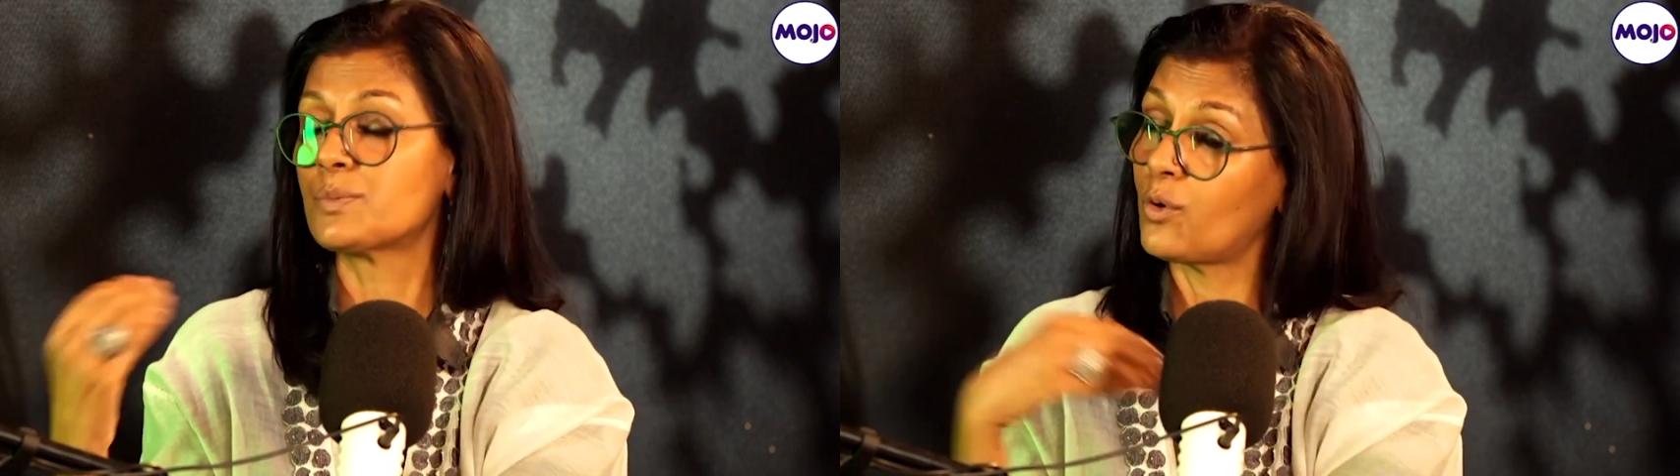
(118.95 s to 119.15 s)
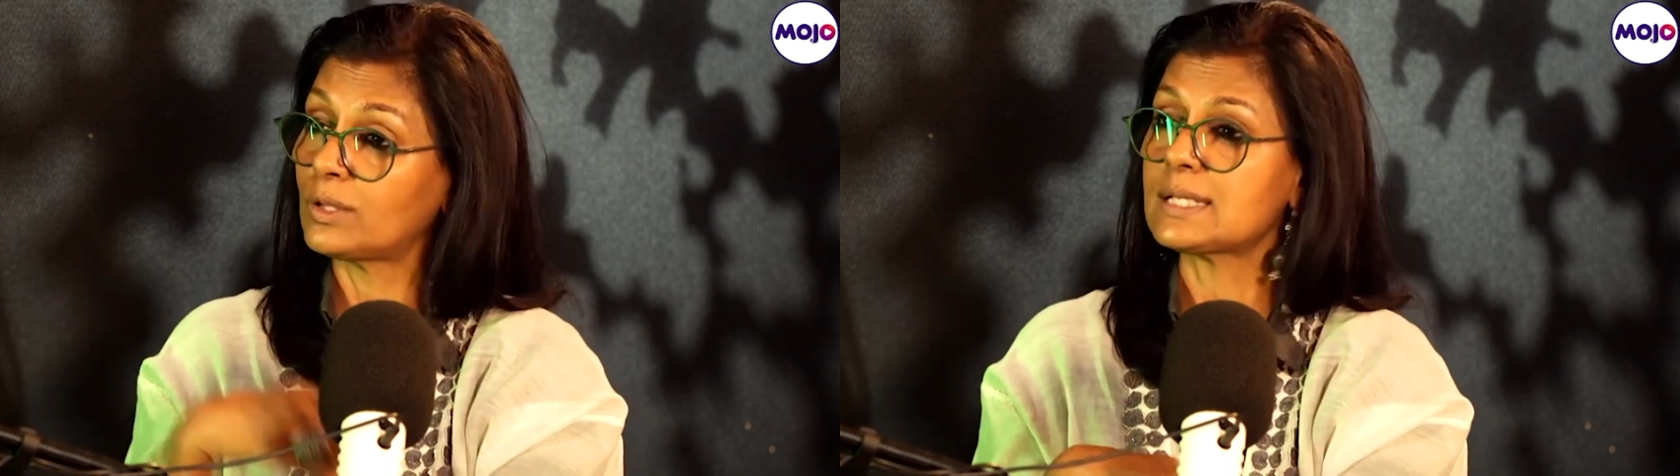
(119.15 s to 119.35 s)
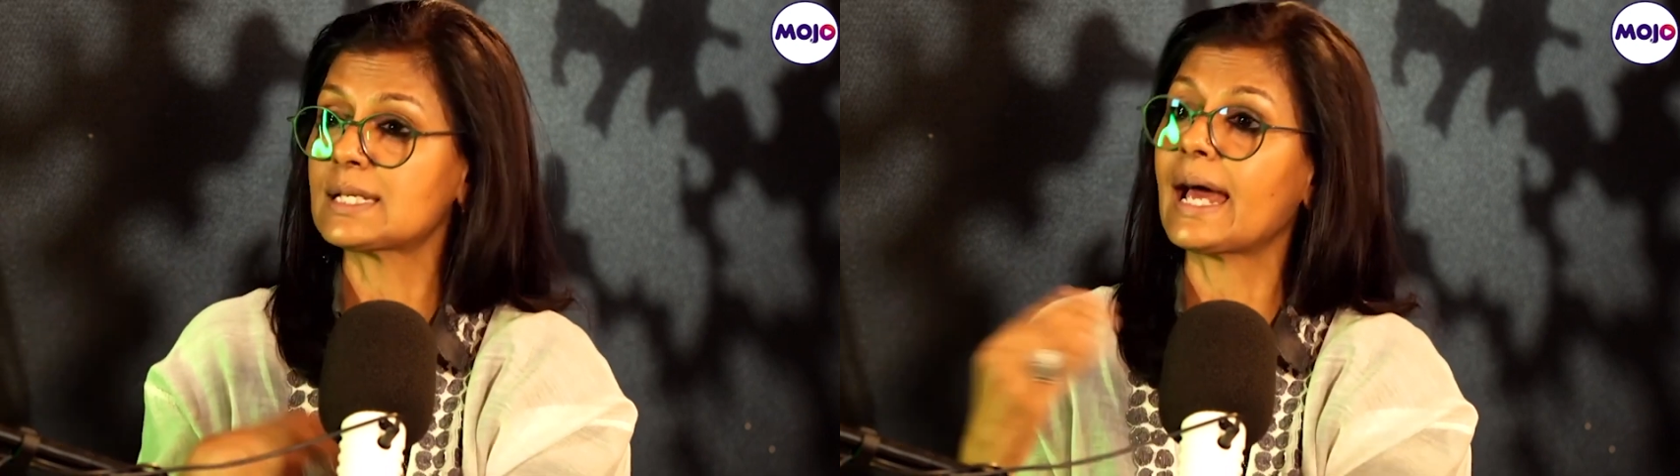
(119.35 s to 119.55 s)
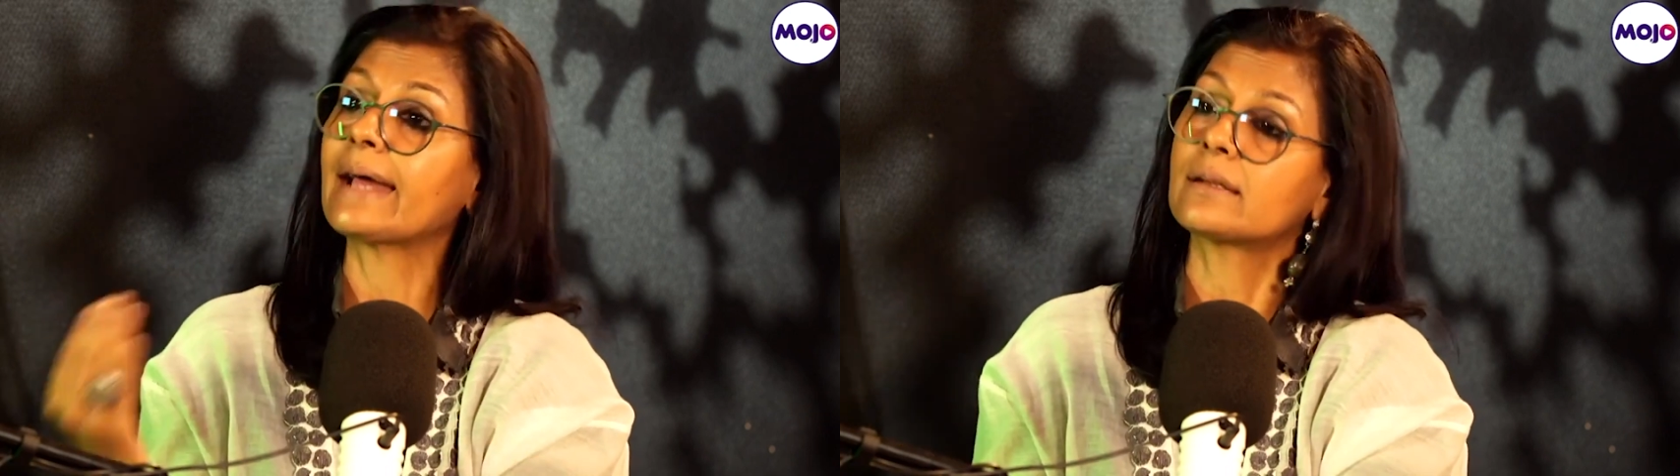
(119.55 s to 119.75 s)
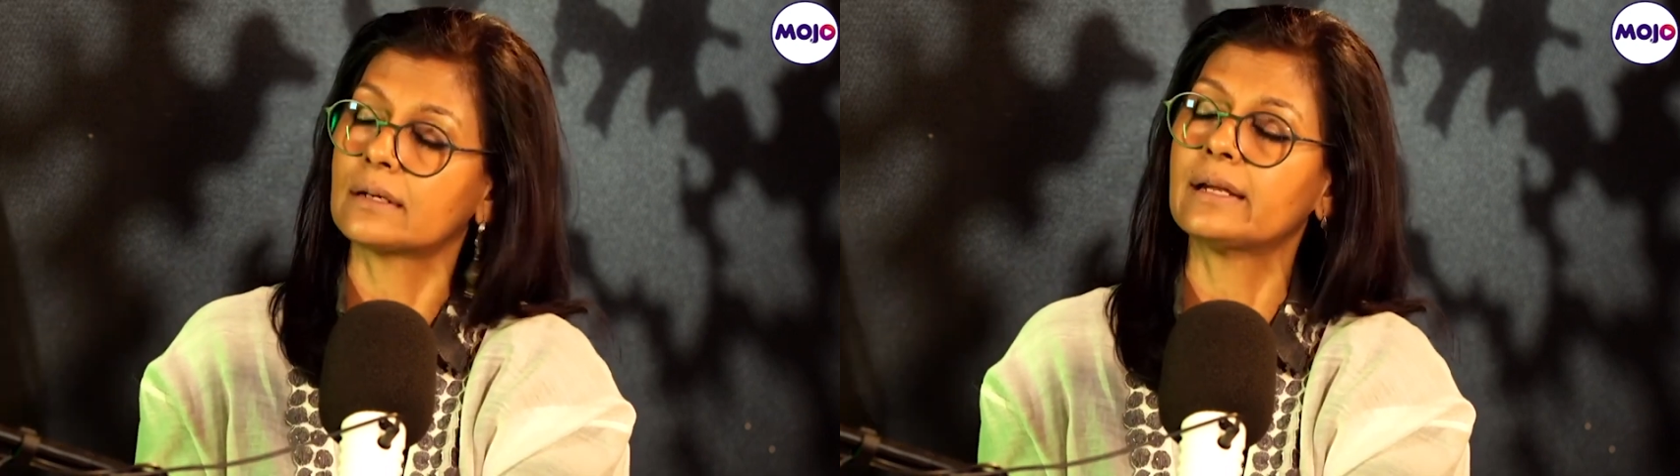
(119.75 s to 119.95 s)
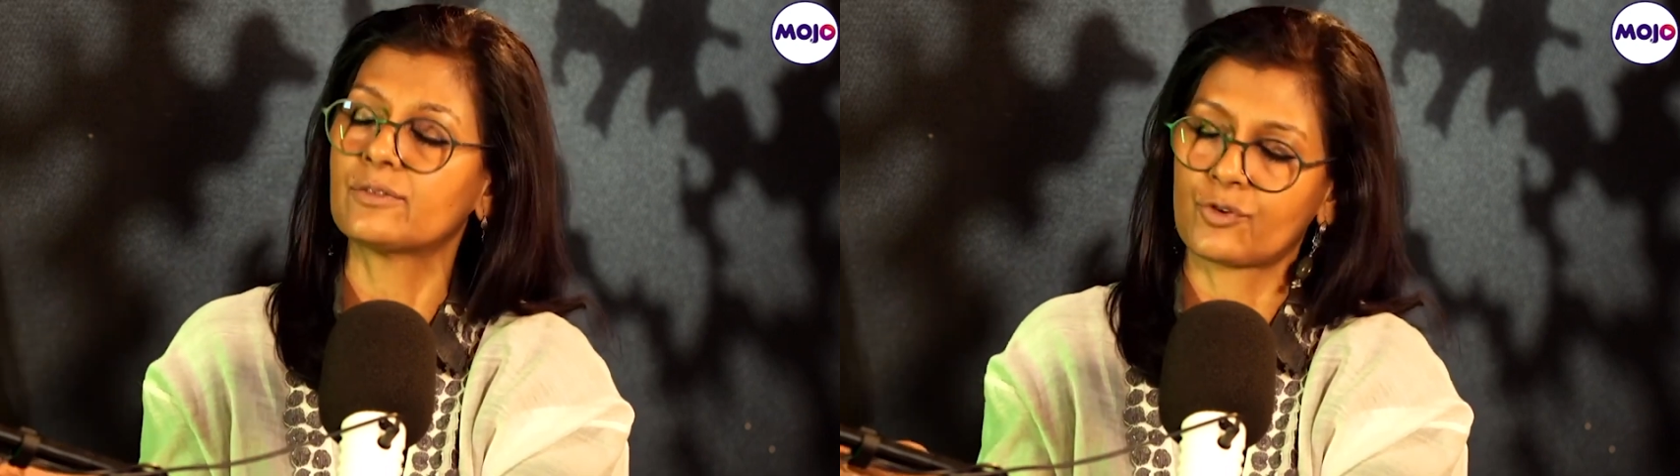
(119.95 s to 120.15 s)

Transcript: both as an actor and of